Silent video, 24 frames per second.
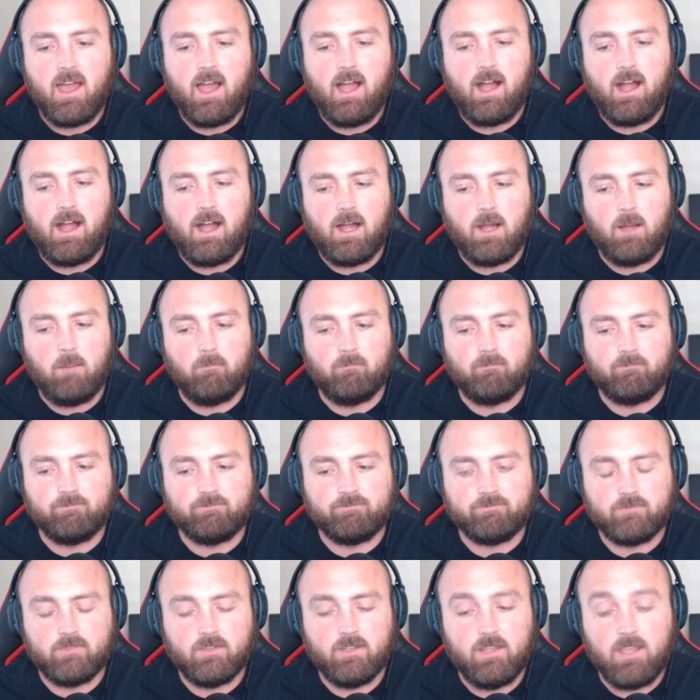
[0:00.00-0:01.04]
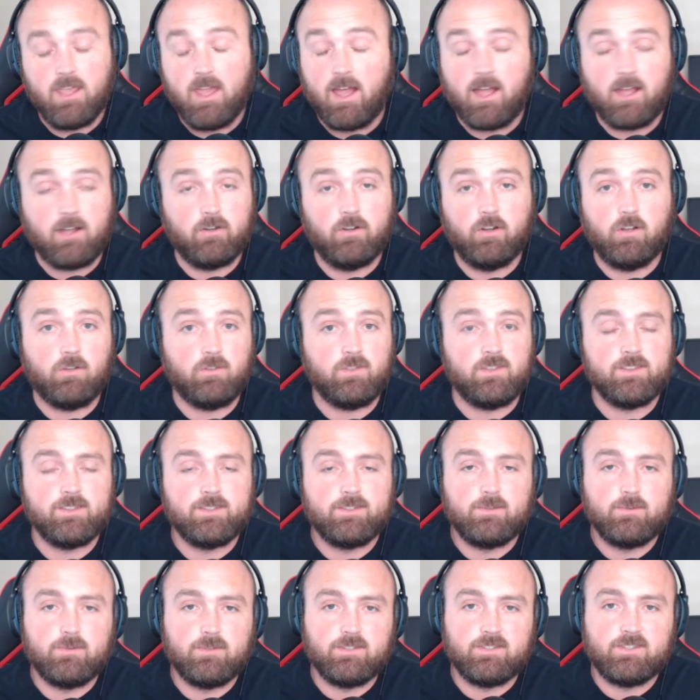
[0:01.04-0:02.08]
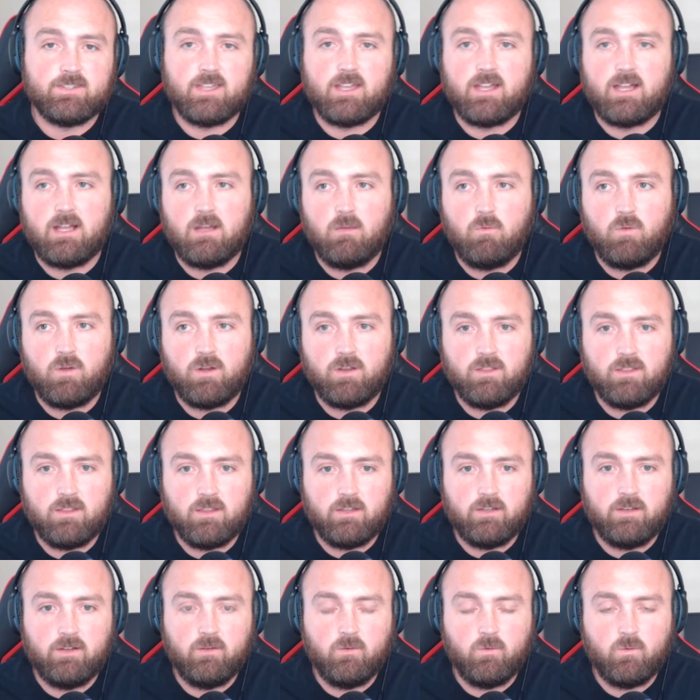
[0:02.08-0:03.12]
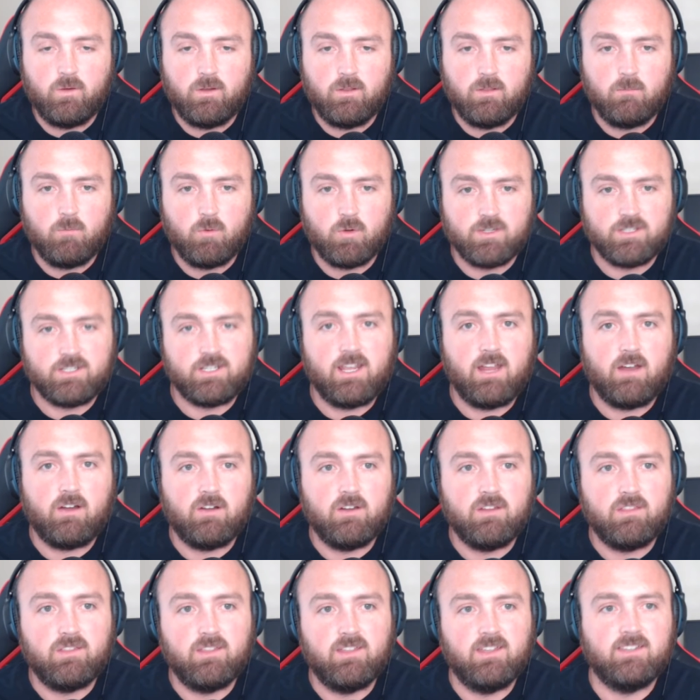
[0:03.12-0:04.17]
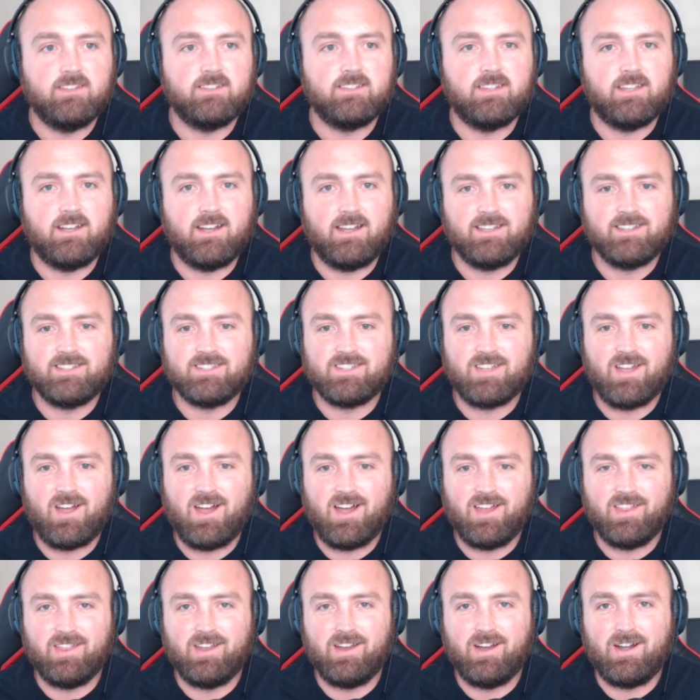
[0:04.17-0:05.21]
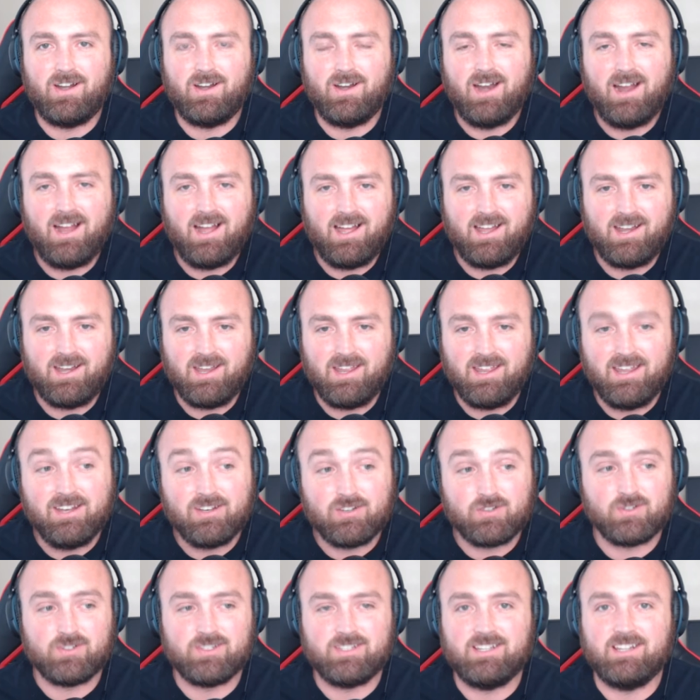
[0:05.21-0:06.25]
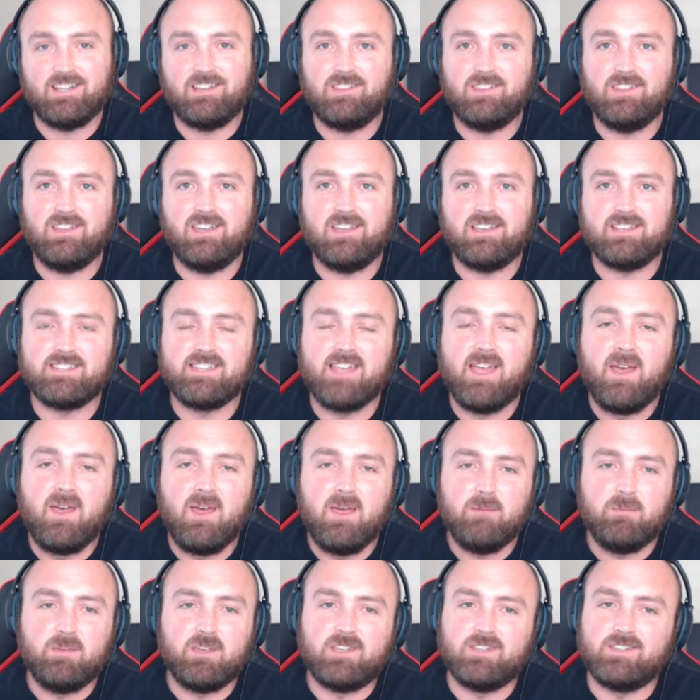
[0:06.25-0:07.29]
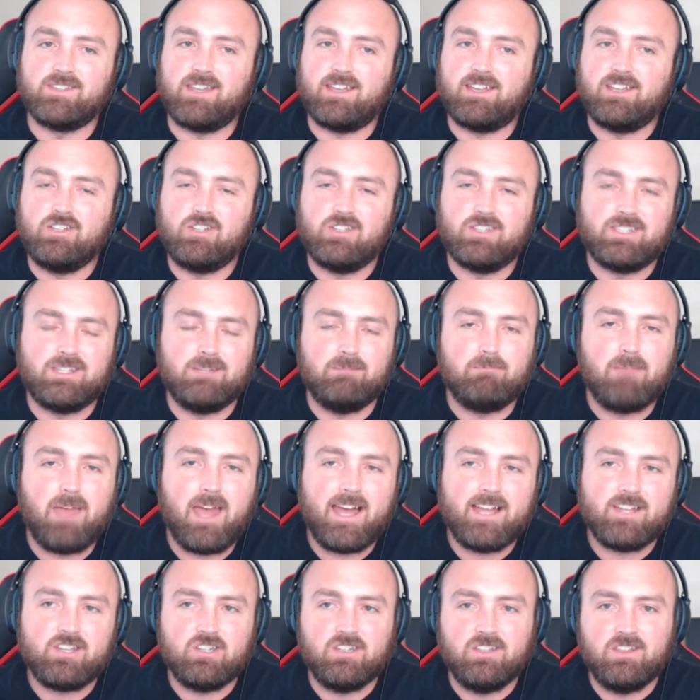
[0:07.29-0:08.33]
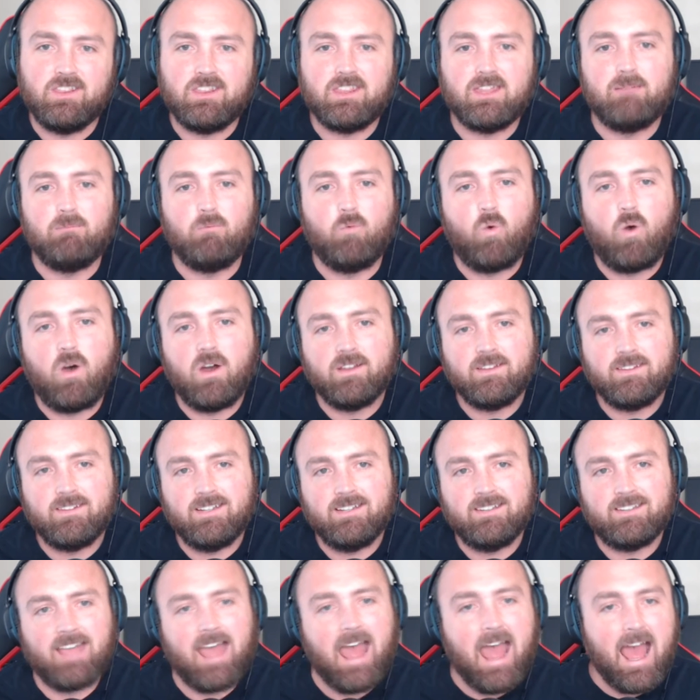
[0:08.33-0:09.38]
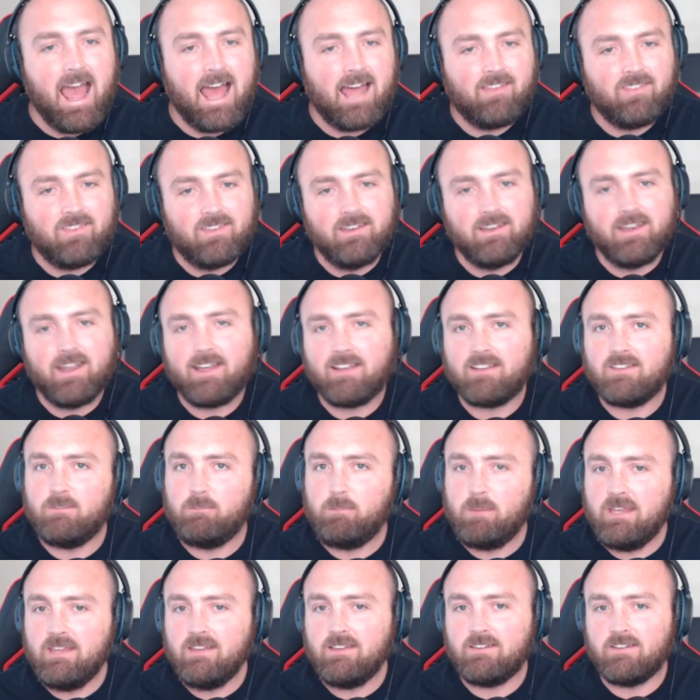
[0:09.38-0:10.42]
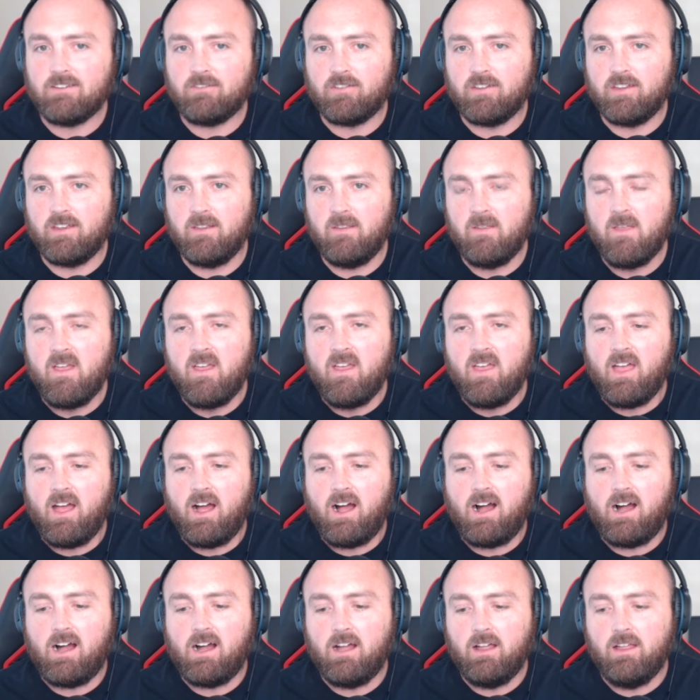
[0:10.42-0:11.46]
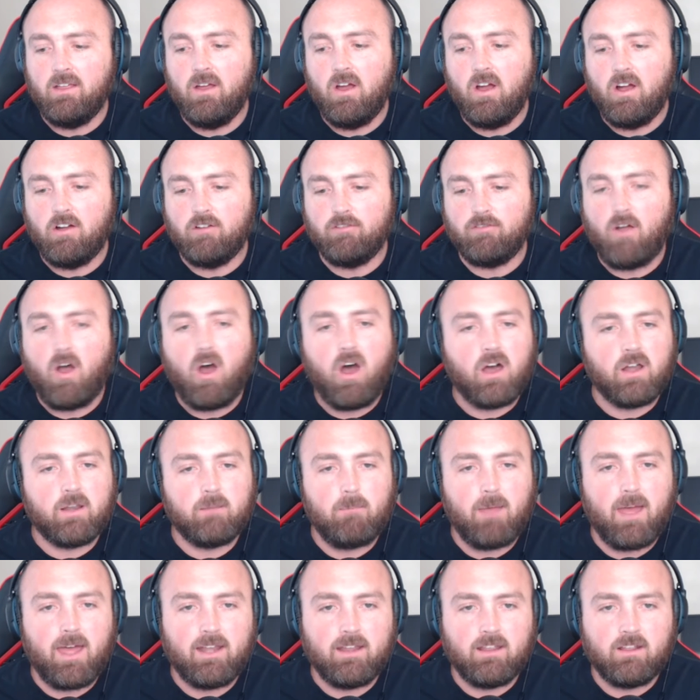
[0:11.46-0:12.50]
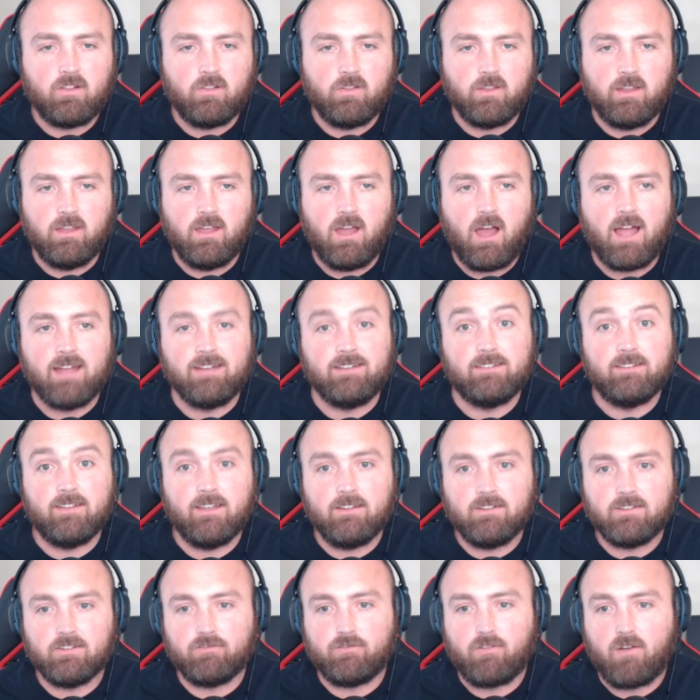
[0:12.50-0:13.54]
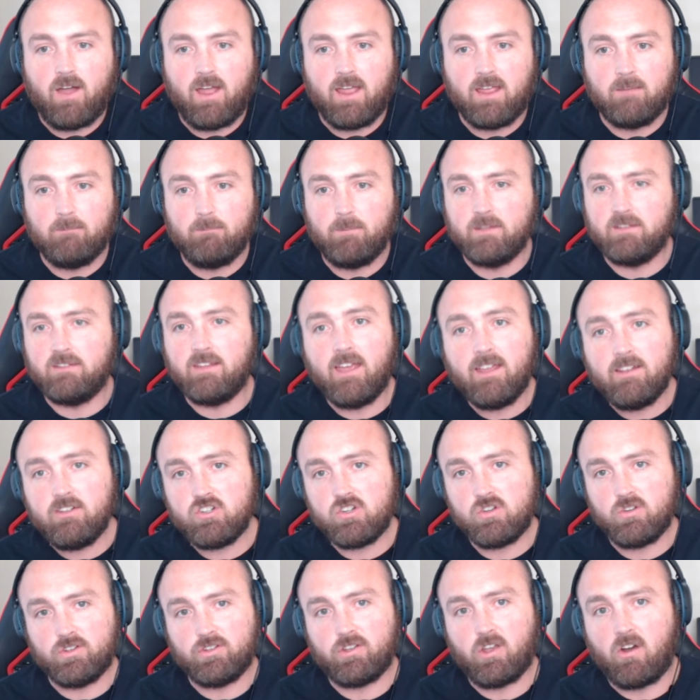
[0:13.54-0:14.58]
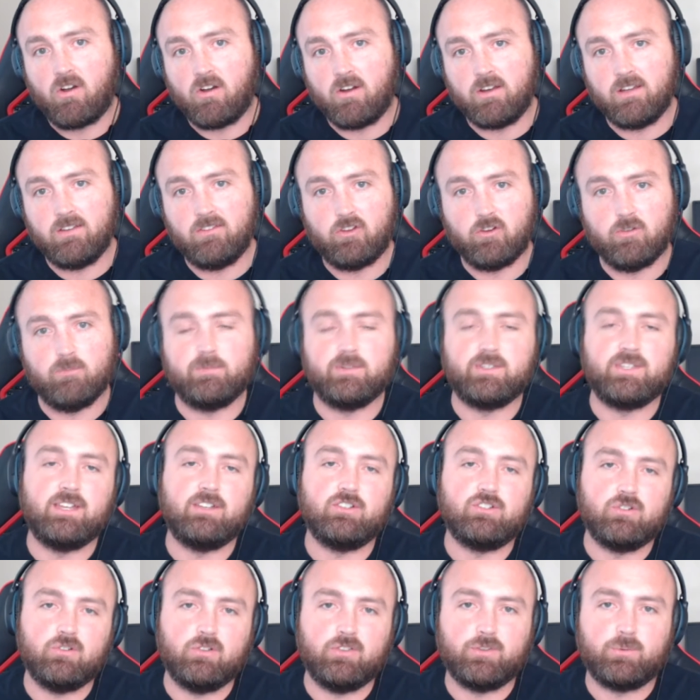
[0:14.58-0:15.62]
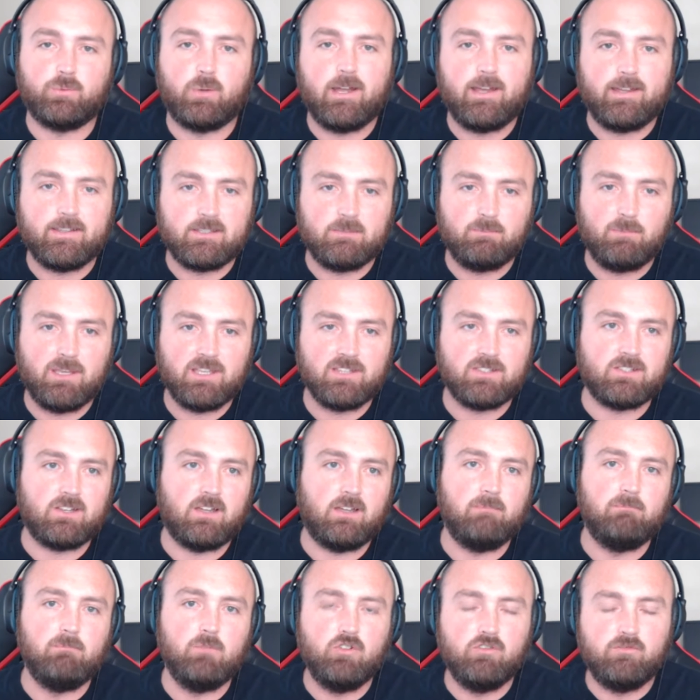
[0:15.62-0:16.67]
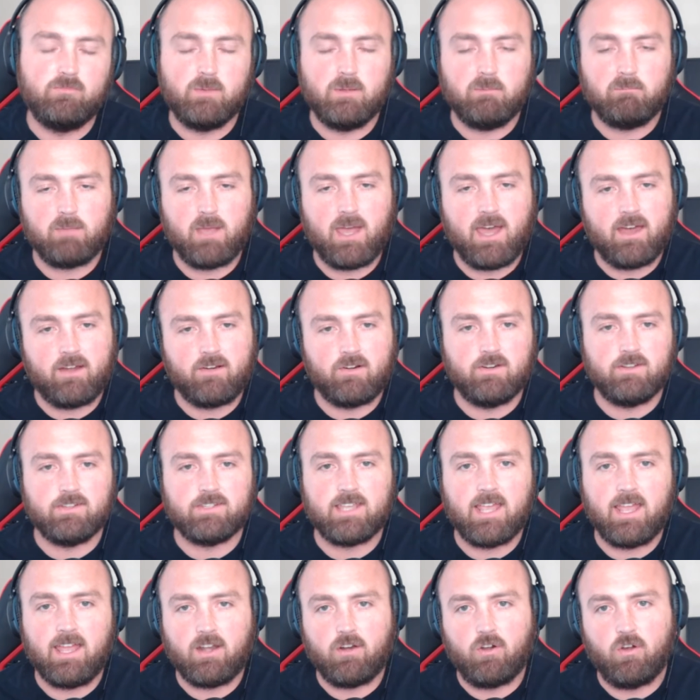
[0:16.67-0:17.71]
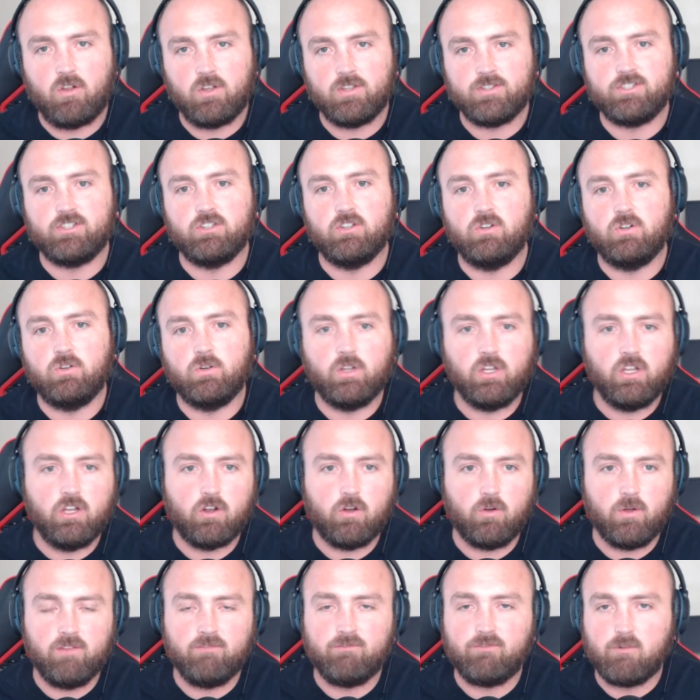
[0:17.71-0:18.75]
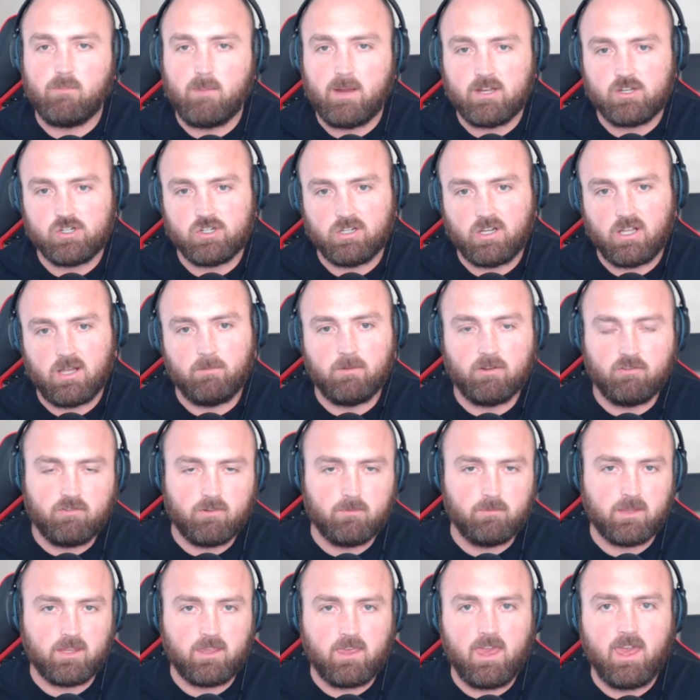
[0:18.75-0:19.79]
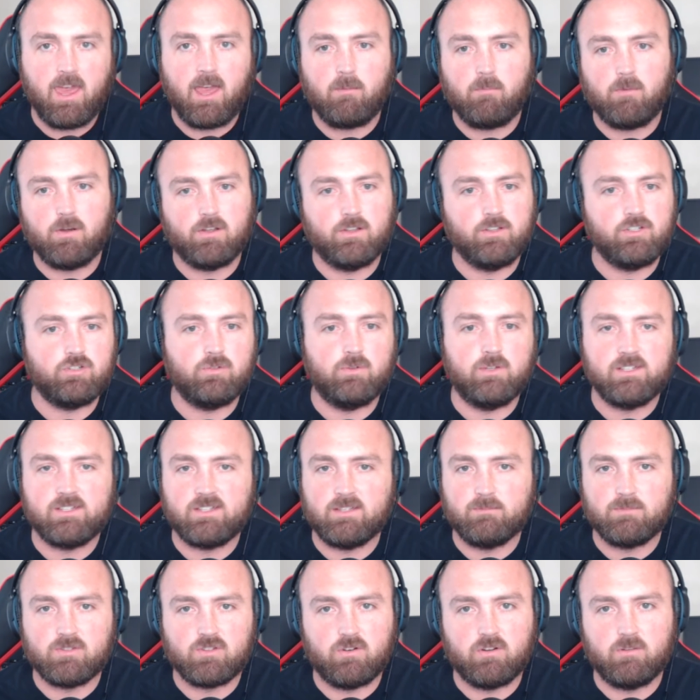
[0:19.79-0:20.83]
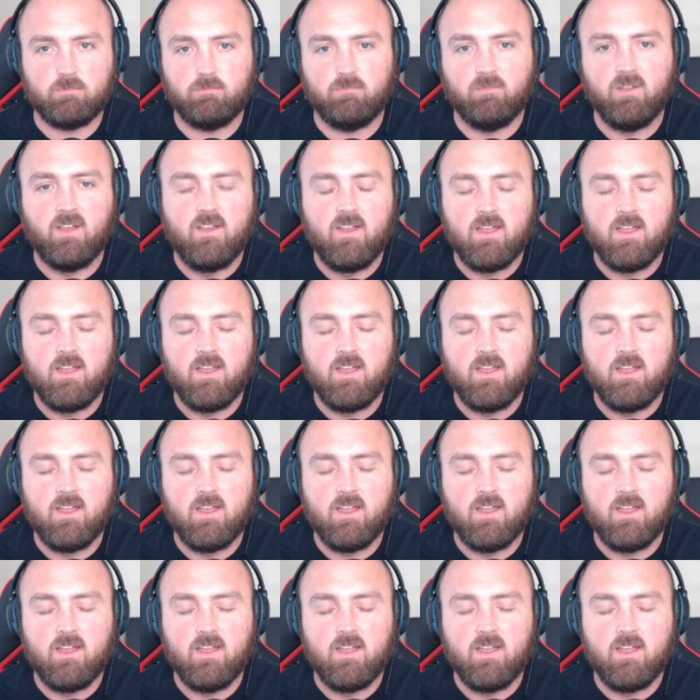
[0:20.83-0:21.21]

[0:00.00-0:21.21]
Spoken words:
Yeah, I don't know. This was one of the more scary things that I saw there, and interesting things, because I can just imagine them wanting to add the next piece of it. Of automatically identifying potential targets or potential threats based on movement patterns, and also, you know, information coming from the camera, doing some sort of